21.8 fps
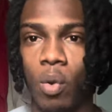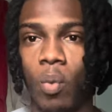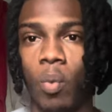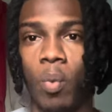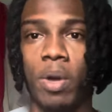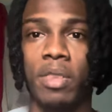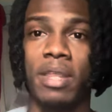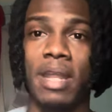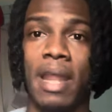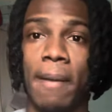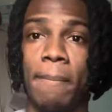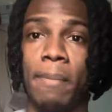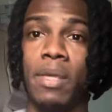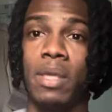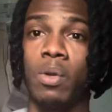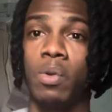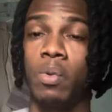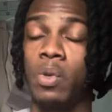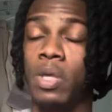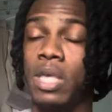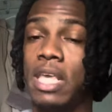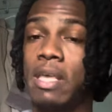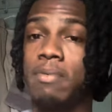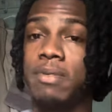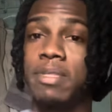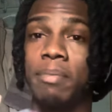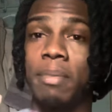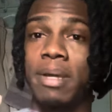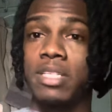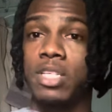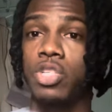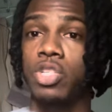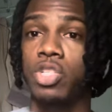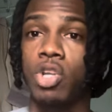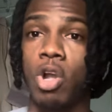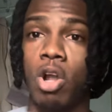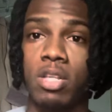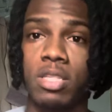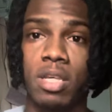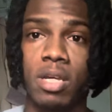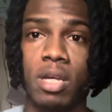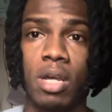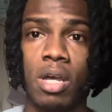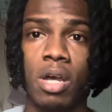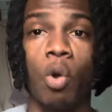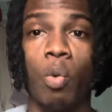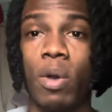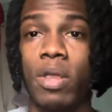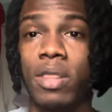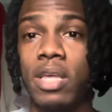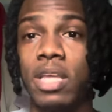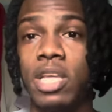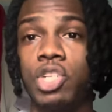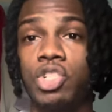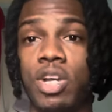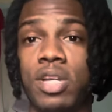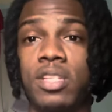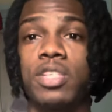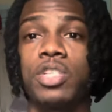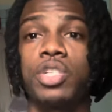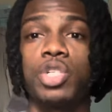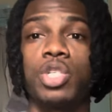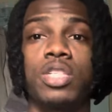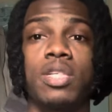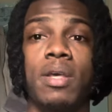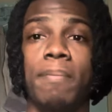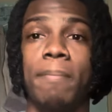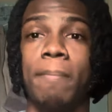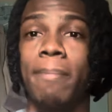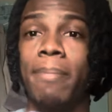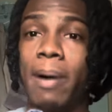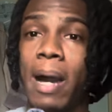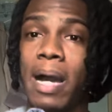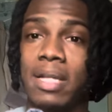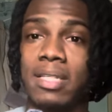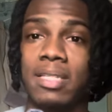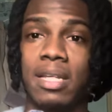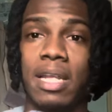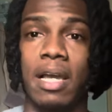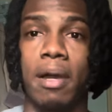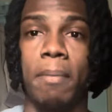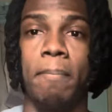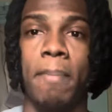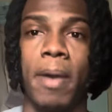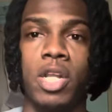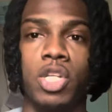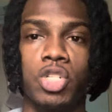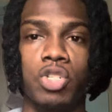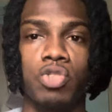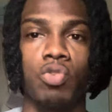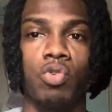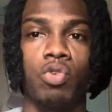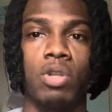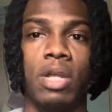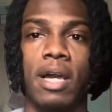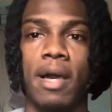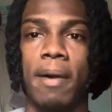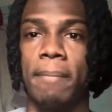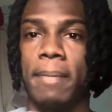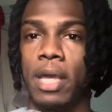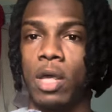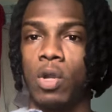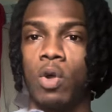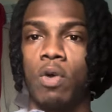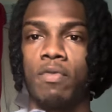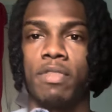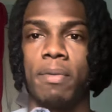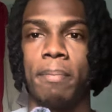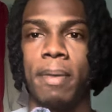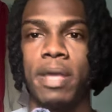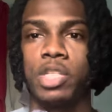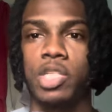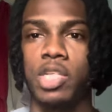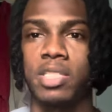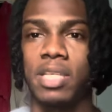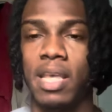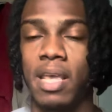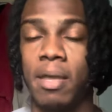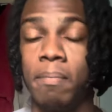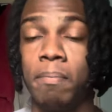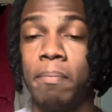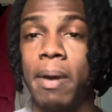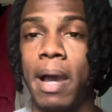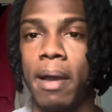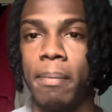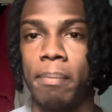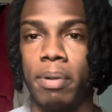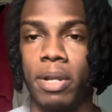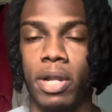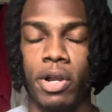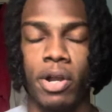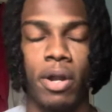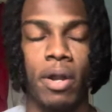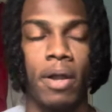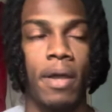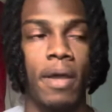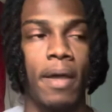Whether that be he keeps him as a starter or whether he transitions him back to like a bench role and coming in off the bench as an impact player.